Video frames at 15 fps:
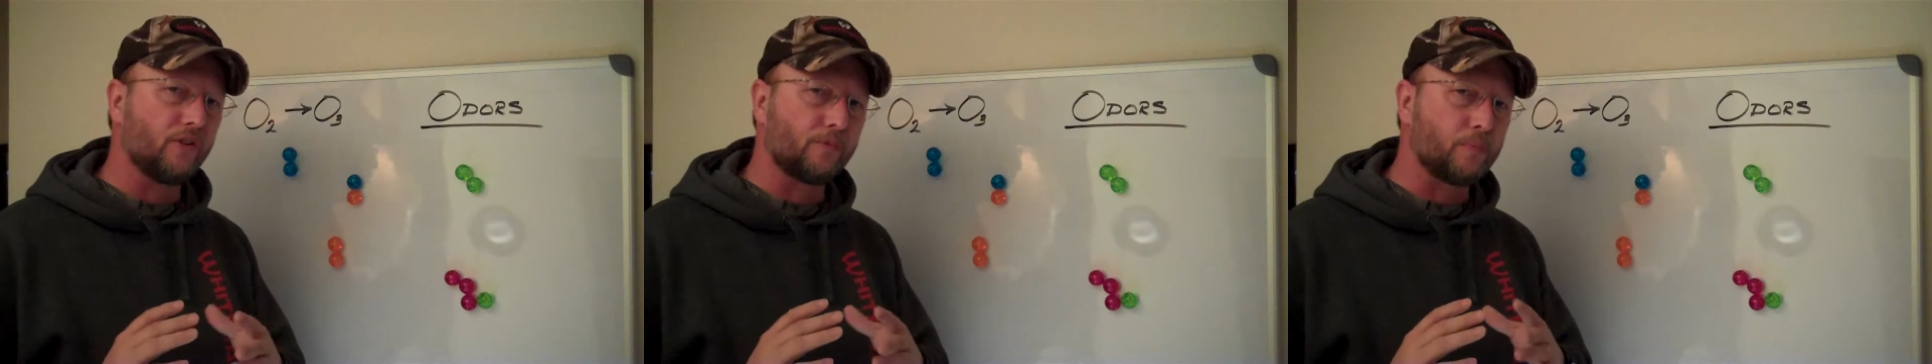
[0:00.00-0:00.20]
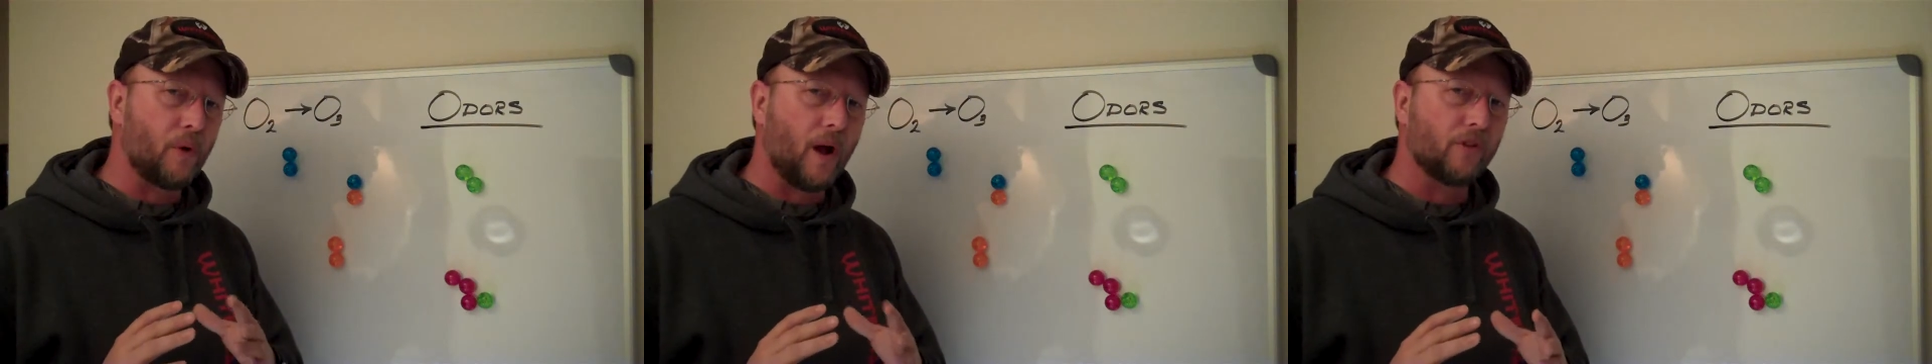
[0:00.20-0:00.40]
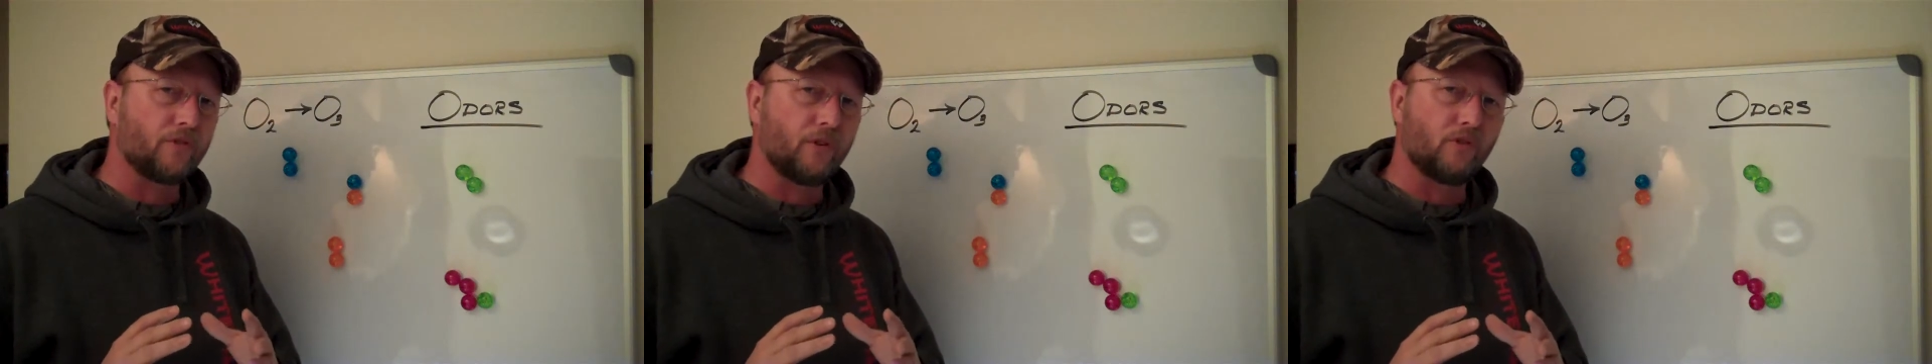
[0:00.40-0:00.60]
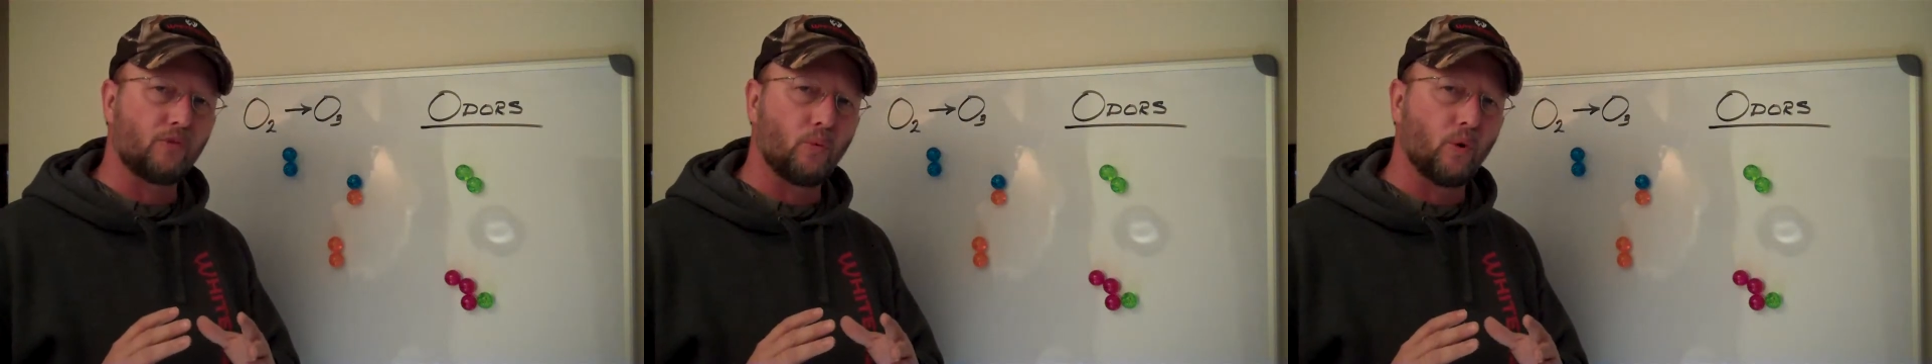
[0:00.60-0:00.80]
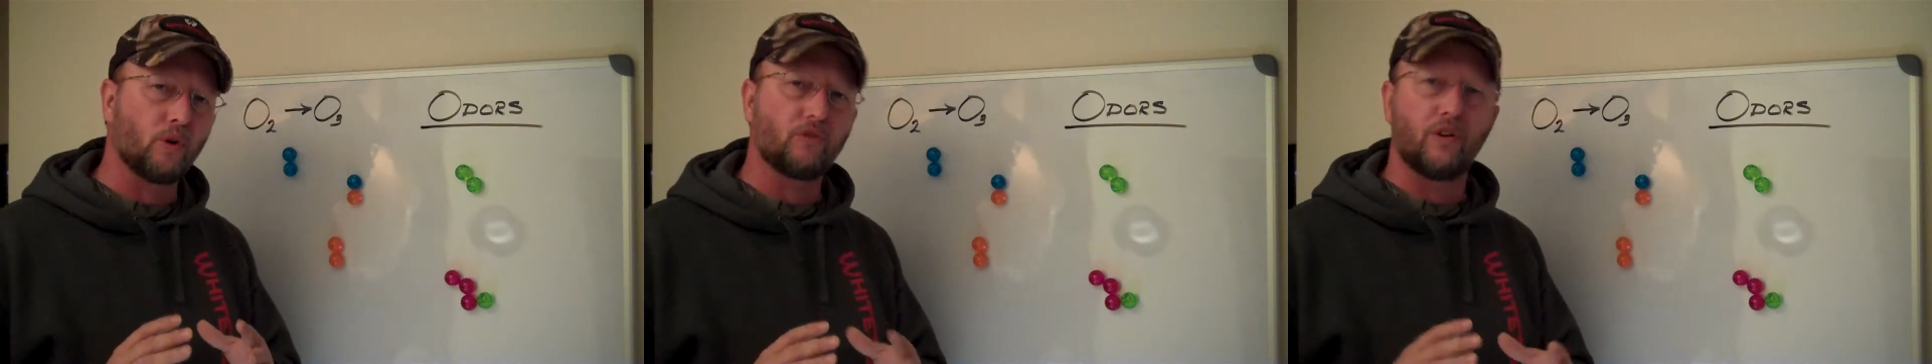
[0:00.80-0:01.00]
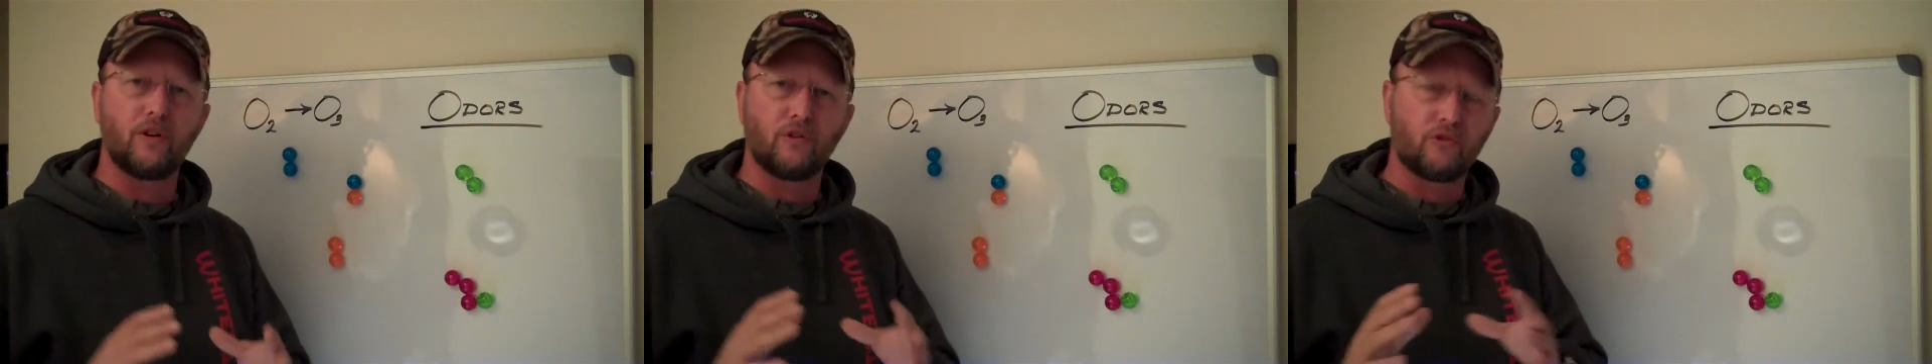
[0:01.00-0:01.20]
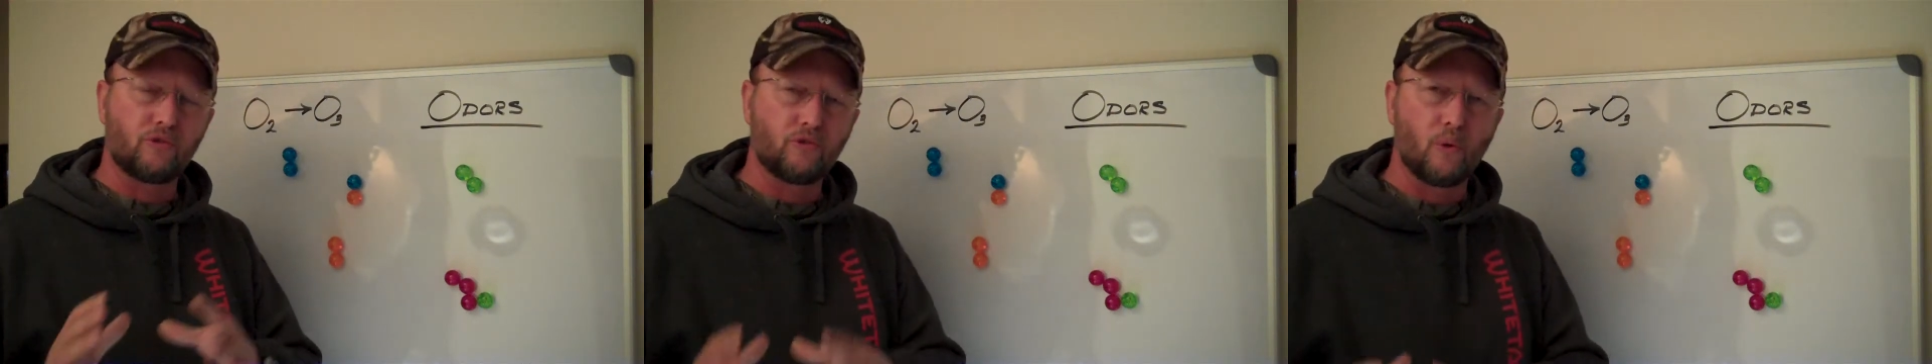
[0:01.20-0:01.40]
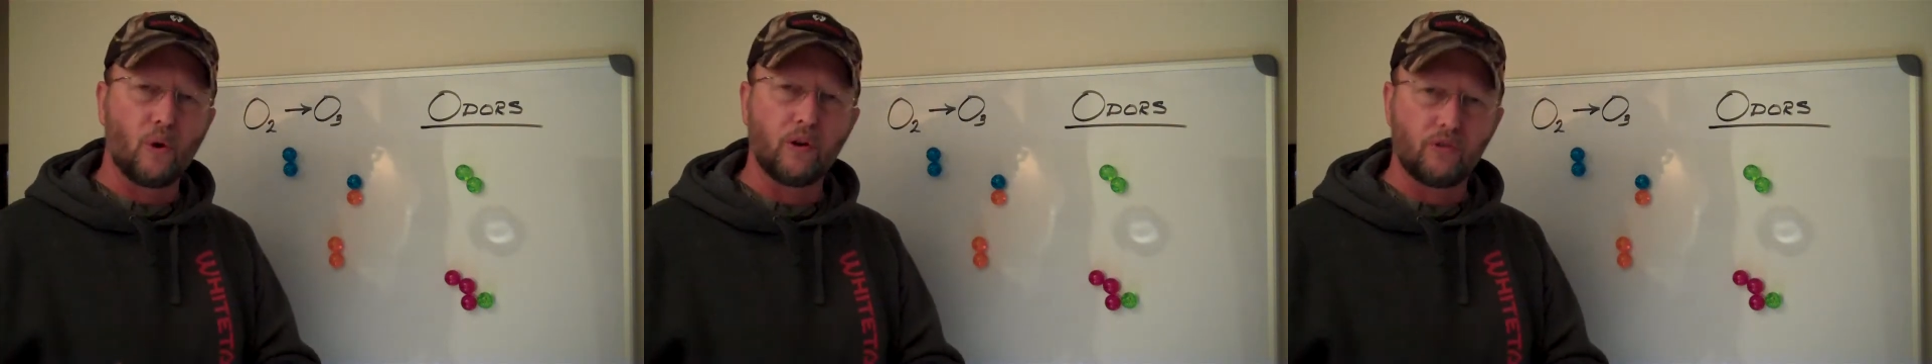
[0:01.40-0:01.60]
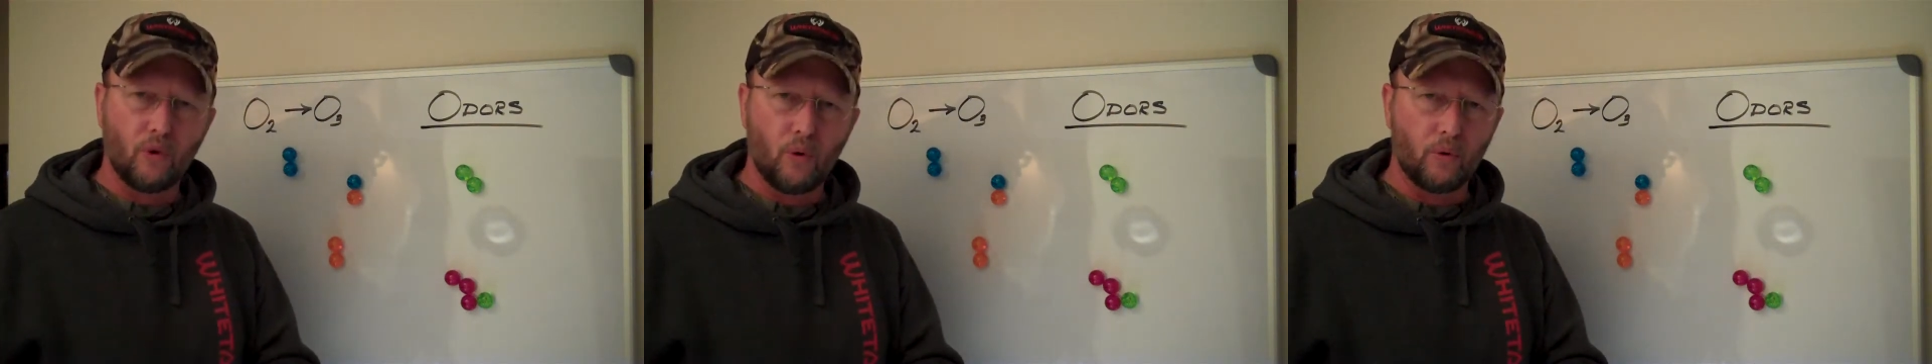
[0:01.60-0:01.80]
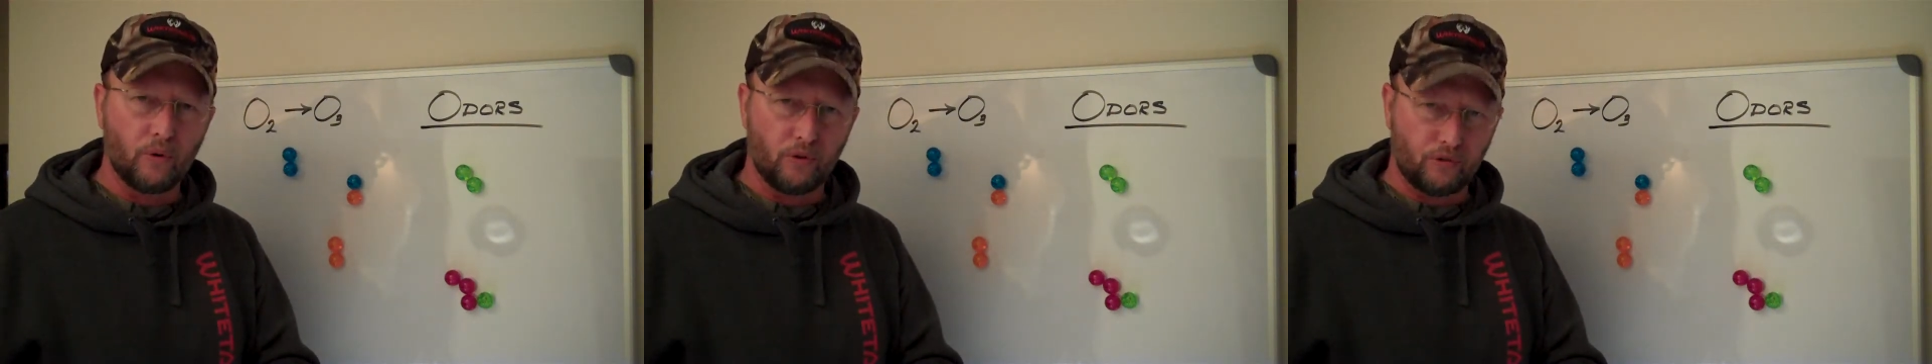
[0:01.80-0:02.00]
this process works and
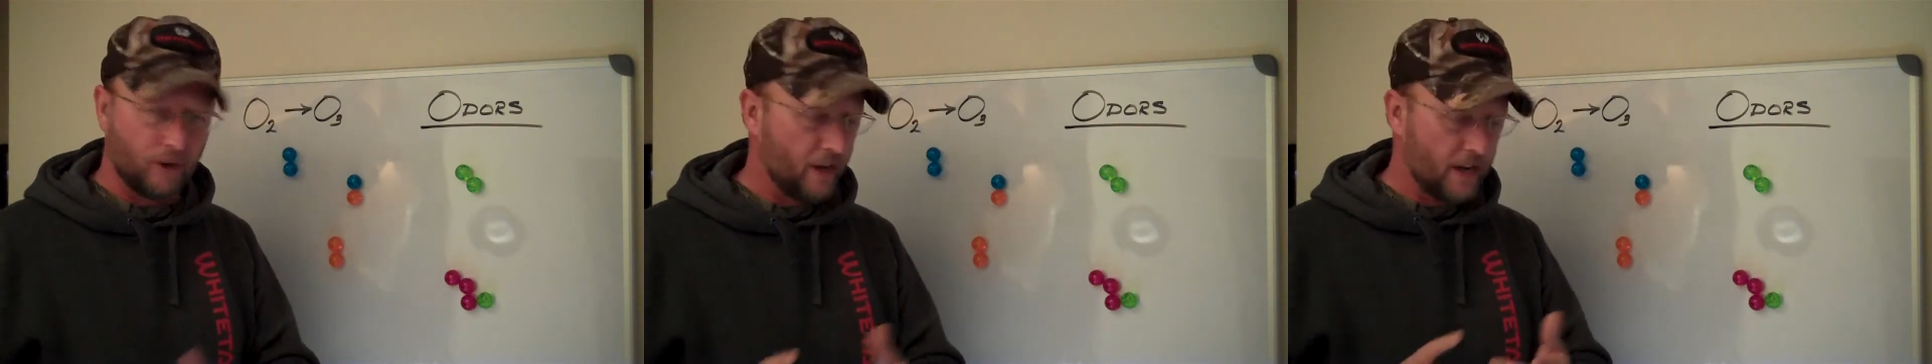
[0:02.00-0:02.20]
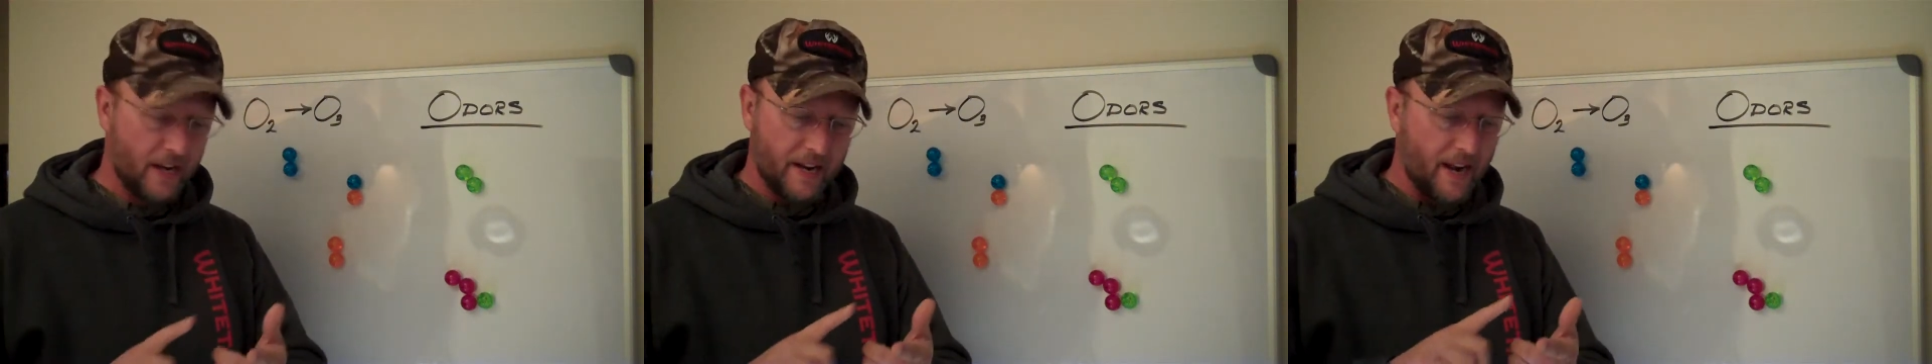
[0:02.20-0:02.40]
destroys odors.